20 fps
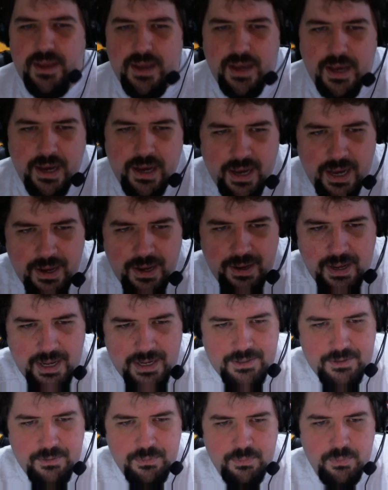I
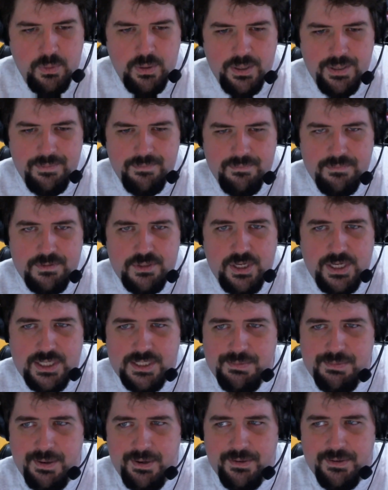do want
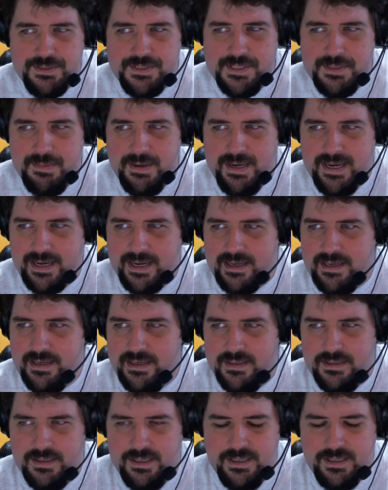transparency back.
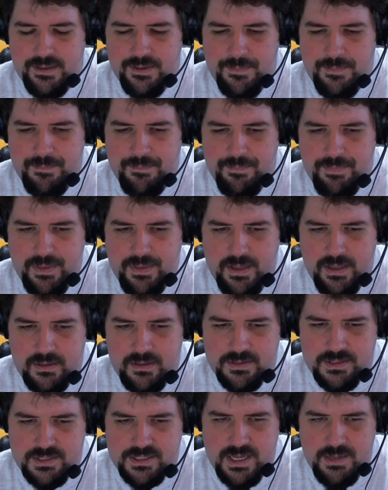I'll
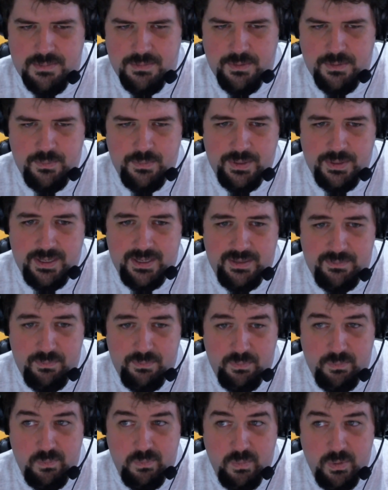disable it
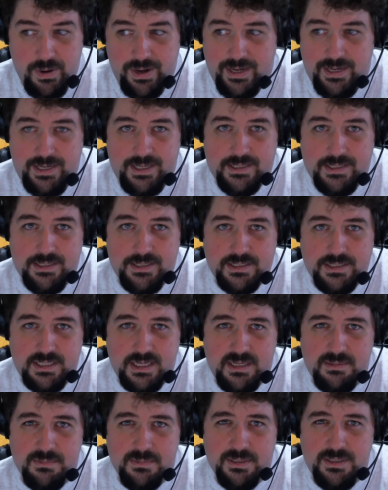when I need to
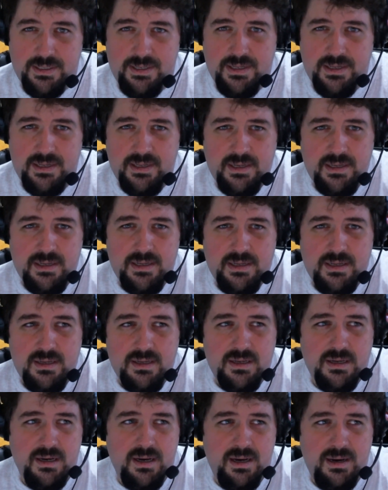disable it.
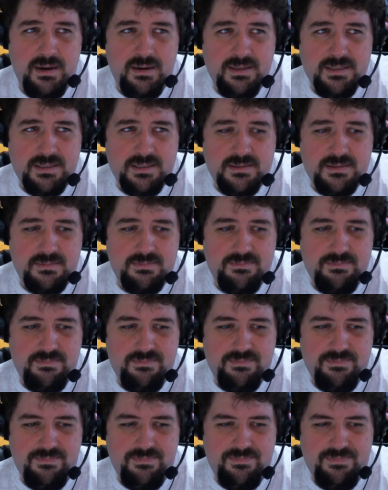It's
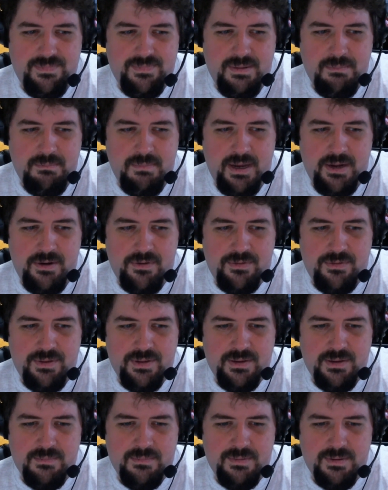a minor
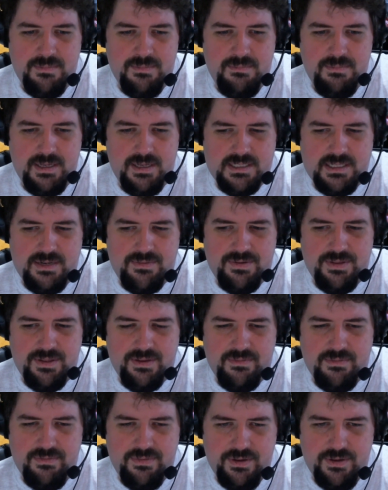thing, but it makes
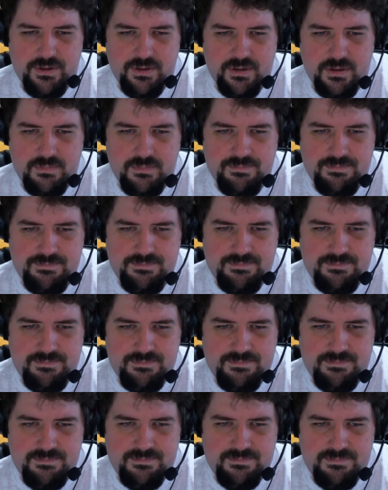everything feel
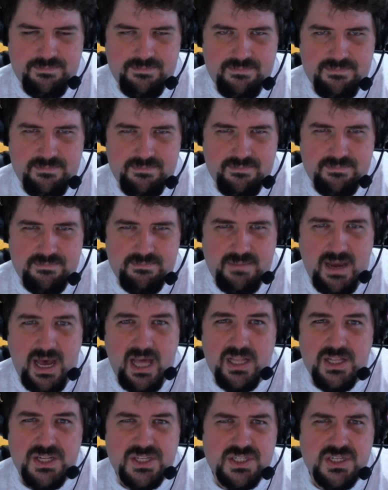
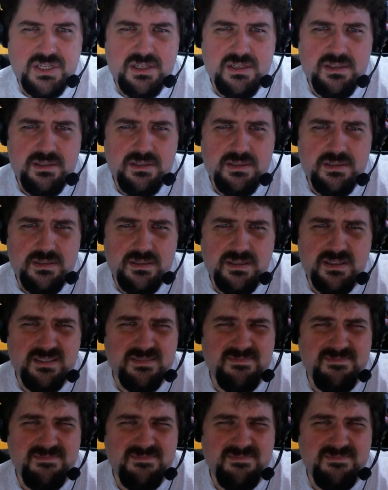polished, you know?